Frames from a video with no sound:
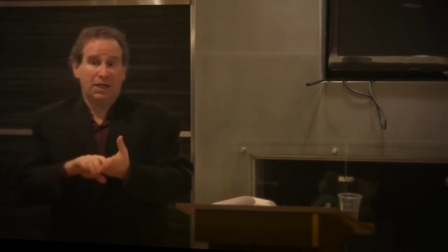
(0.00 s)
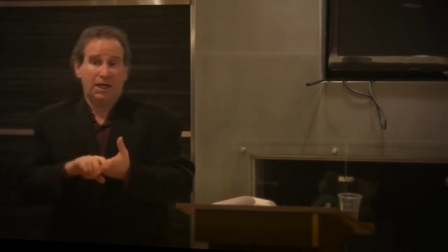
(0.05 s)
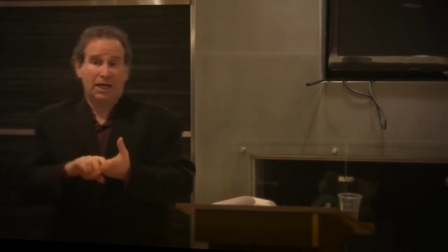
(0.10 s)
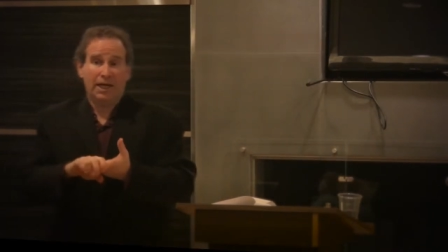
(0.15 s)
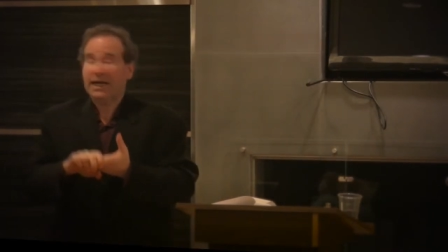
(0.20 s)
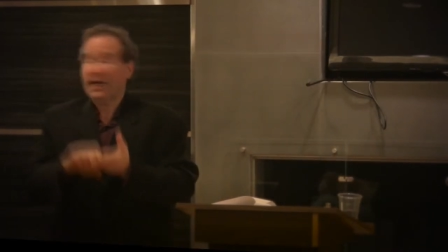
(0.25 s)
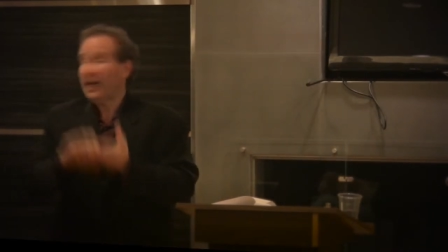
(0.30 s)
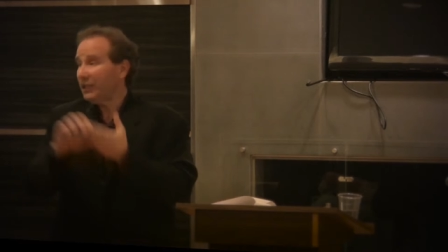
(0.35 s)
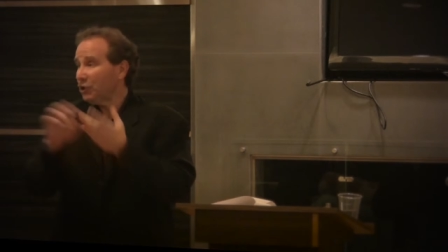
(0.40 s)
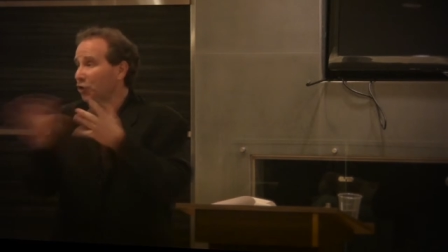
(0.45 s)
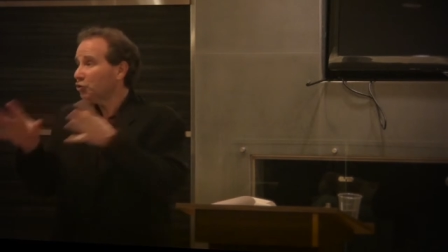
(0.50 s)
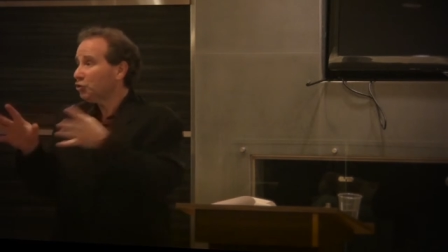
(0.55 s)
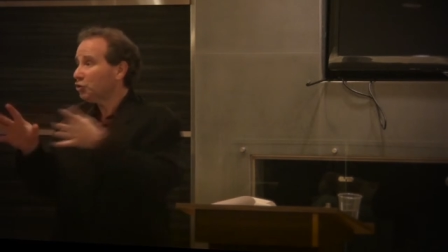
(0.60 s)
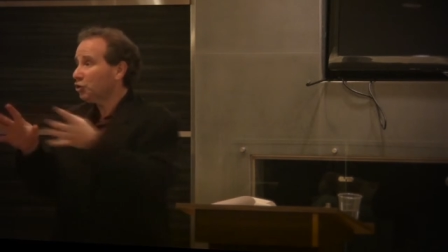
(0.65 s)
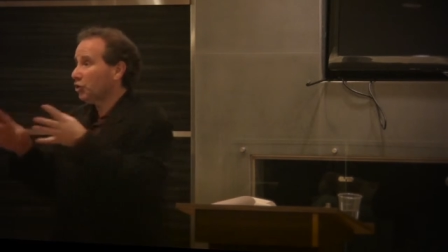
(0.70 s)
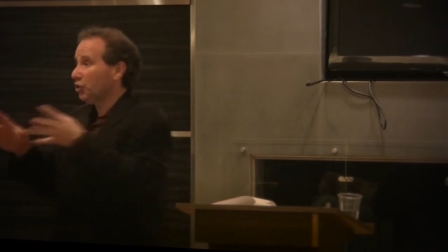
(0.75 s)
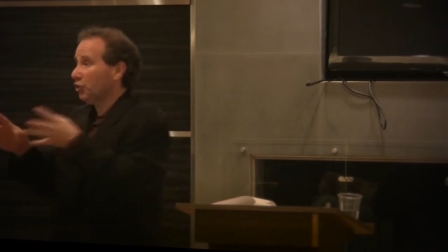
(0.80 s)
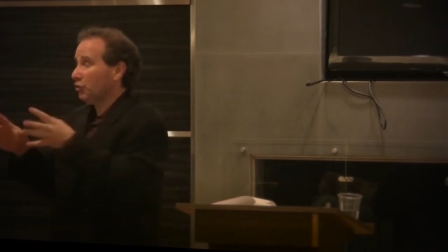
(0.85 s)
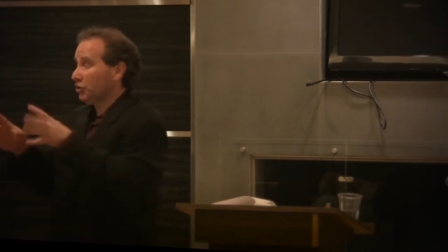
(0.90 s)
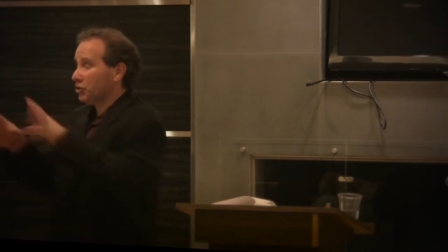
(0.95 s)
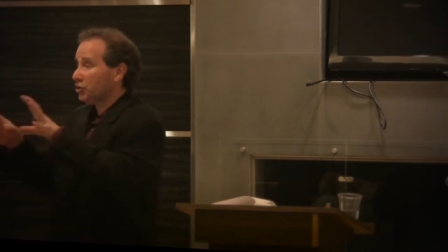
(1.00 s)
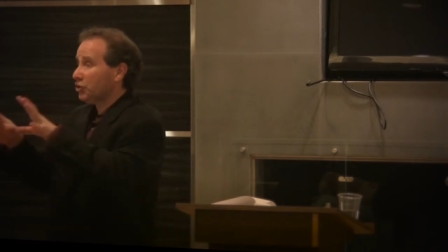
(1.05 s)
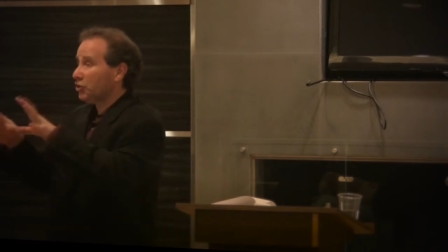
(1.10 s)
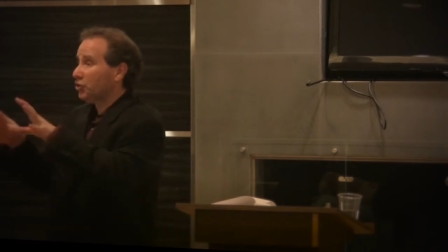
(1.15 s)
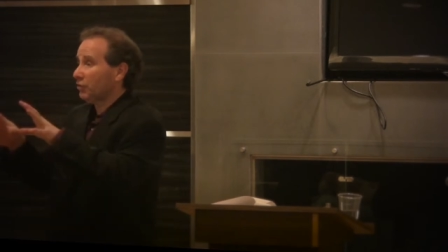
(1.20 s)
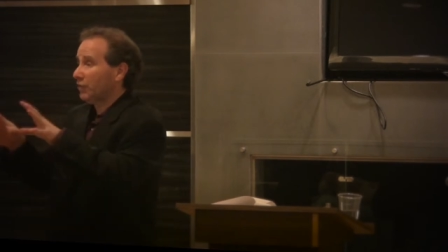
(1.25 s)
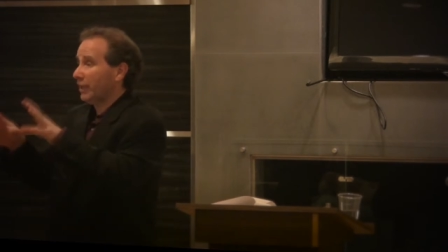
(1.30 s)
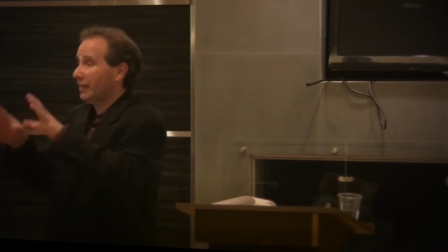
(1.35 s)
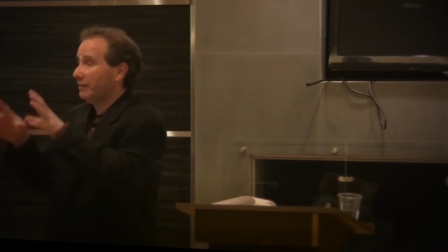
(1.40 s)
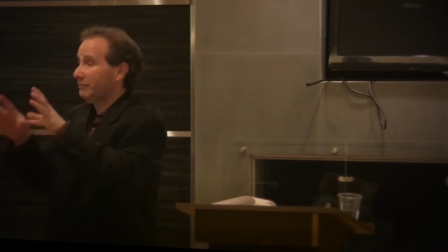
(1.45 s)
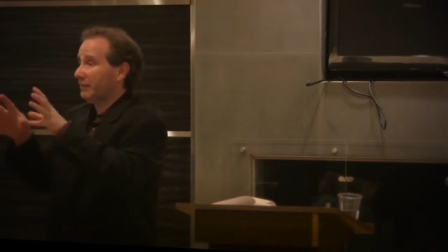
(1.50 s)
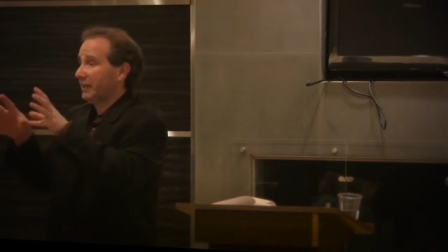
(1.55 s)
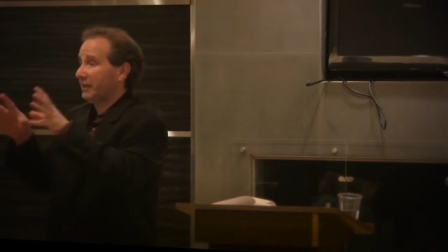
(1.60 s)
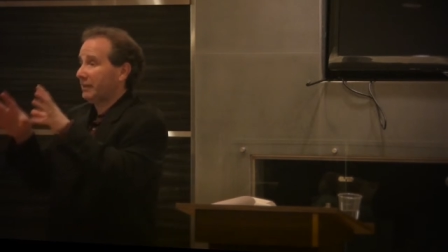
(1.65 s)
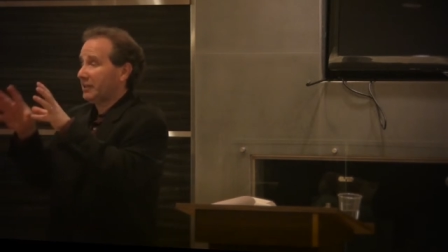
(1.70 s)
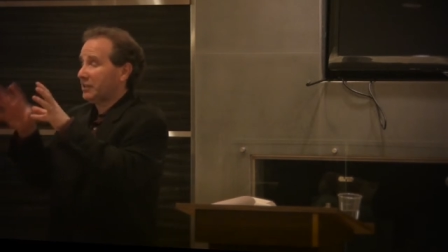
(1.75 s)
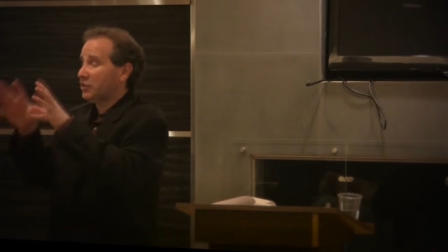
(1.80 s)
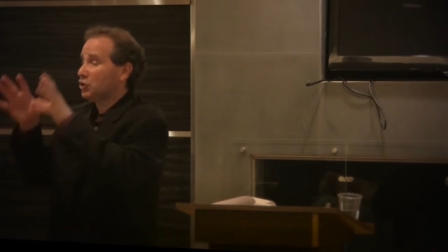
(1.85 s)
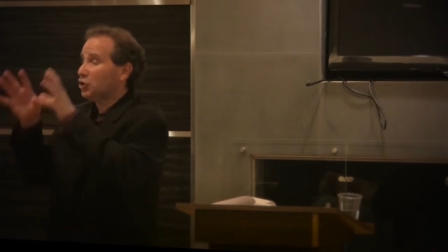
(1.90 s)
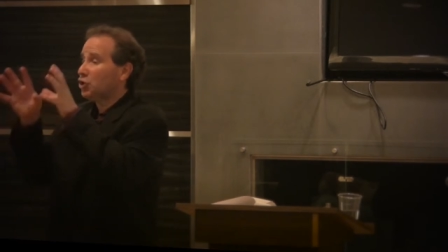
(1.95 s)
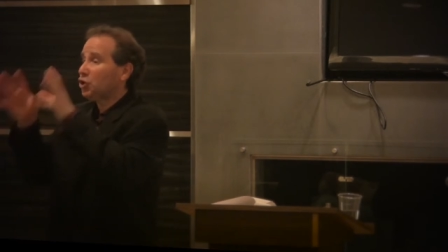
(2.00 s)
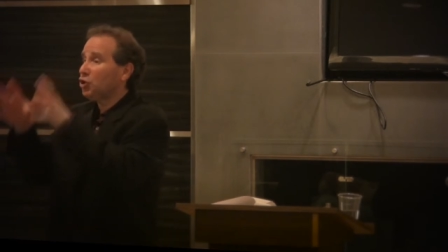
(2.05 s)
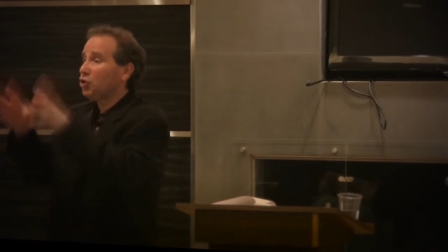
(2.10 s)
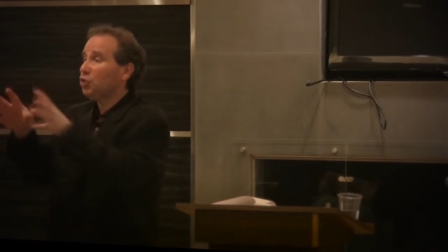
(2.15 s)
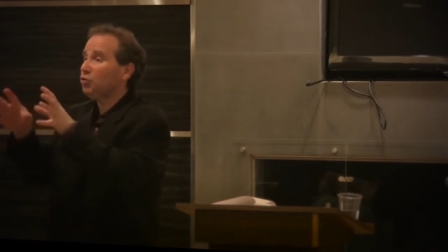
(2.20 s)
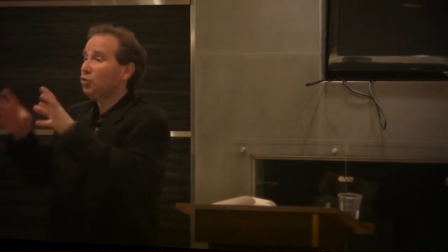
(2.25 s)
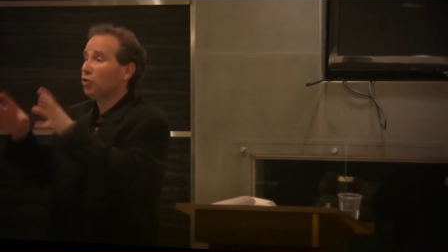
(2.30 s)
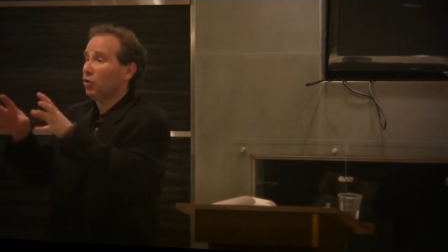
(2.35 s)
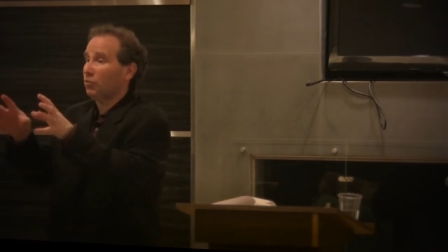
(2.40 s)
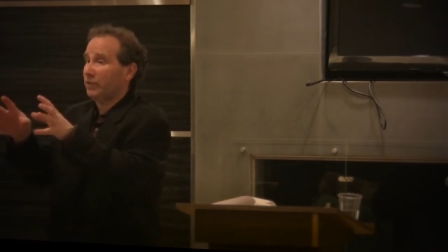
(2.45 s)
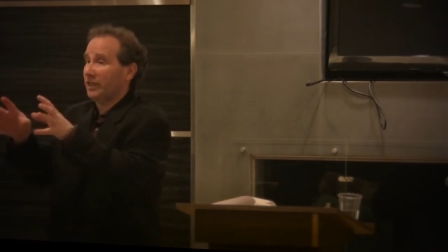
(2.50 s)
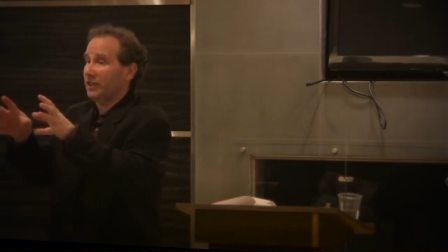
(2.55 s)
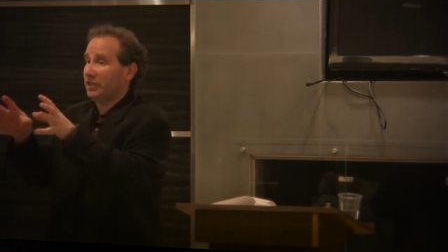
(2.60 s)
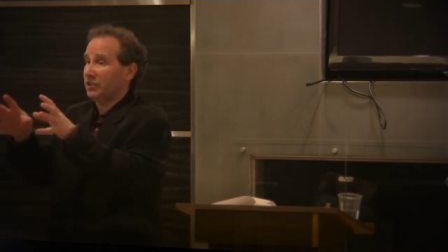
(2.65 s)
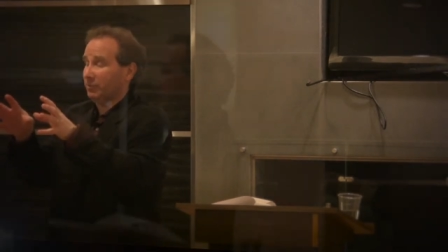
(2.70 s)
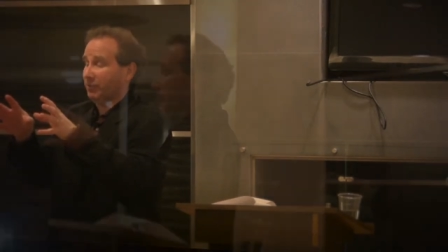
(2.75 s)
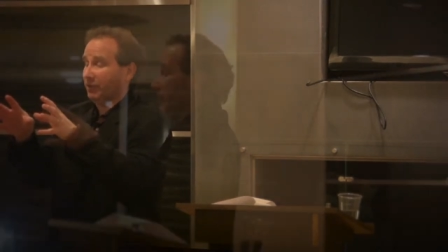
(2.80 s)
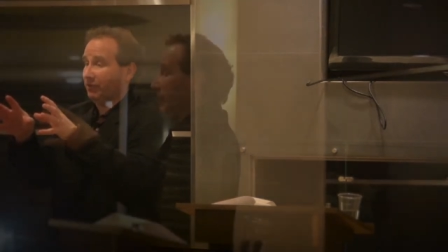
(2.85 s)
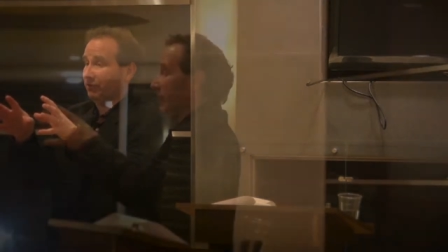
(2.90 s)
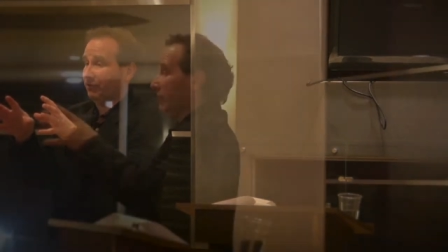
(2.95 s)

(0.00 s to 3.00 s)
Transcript: and, and you should know this too, that because you don't need to be